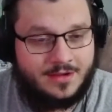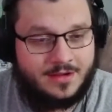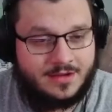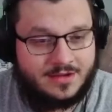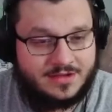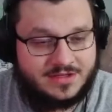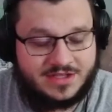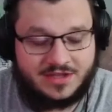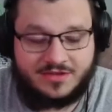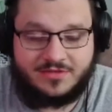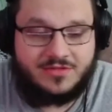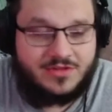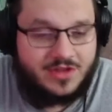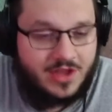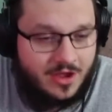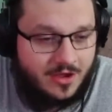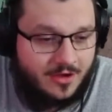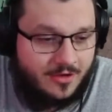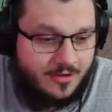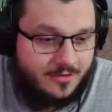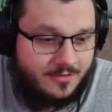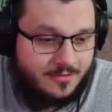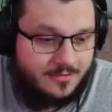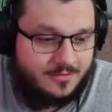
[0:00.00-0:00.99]
So
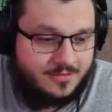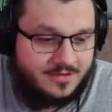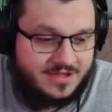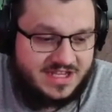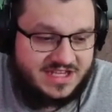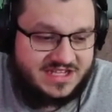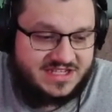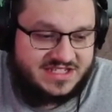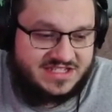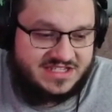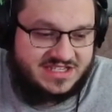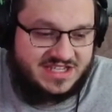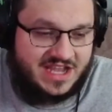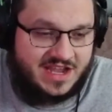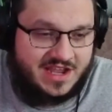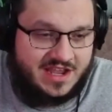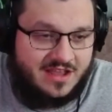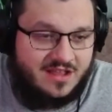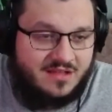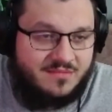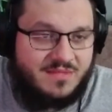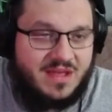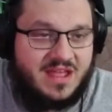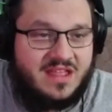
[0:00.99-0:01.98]
no, this
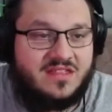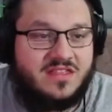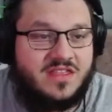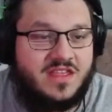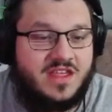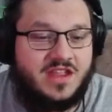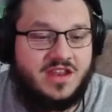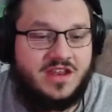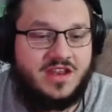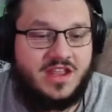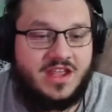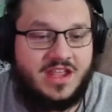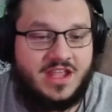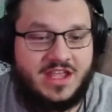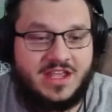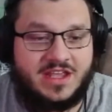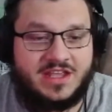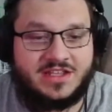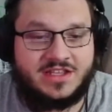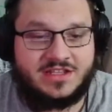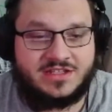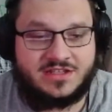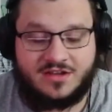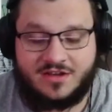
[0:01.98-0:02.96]
second method
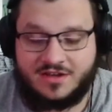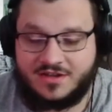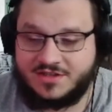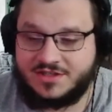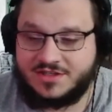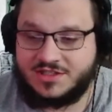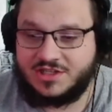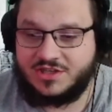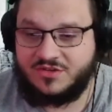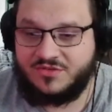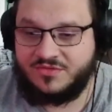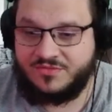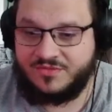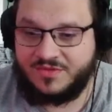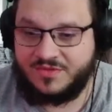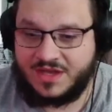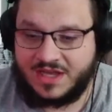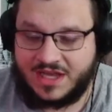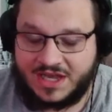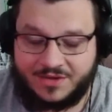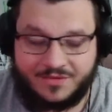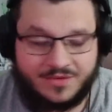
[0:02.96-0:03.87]
is also what I